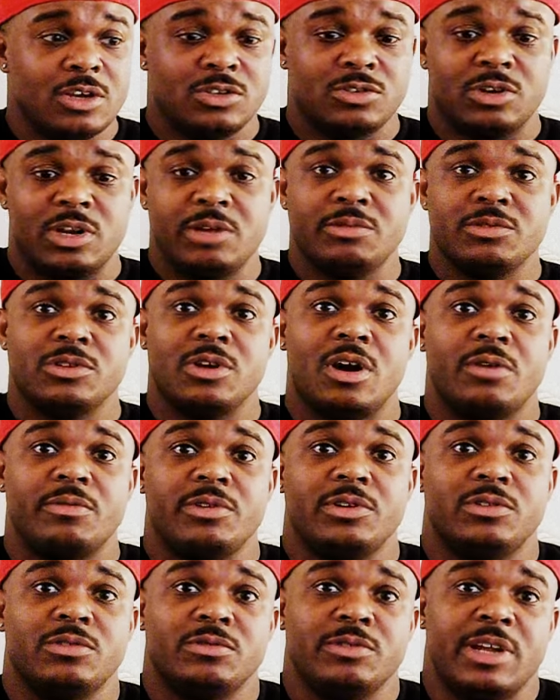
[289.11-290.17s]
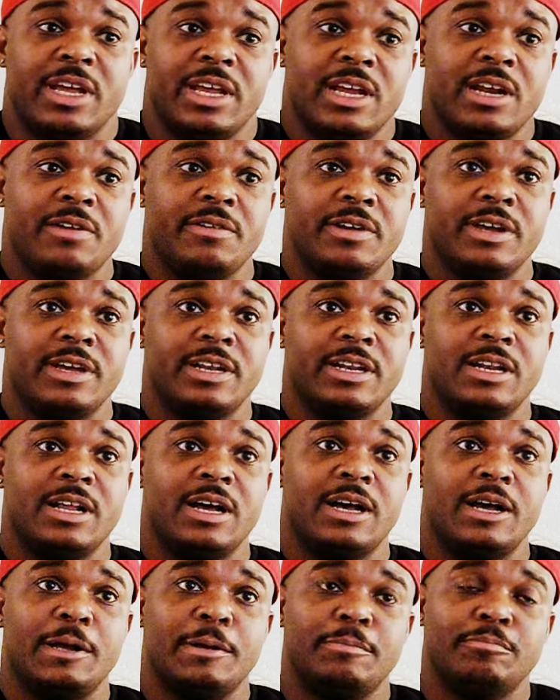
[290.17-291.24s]
So they was all recruiting the area, and
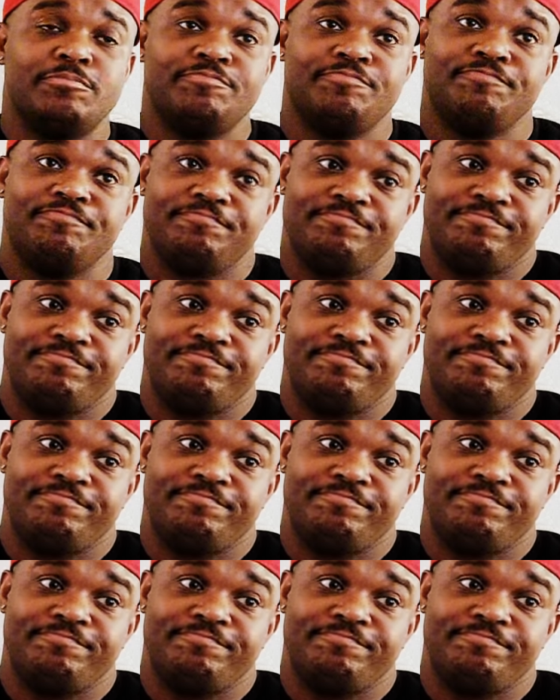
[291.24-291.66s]
um,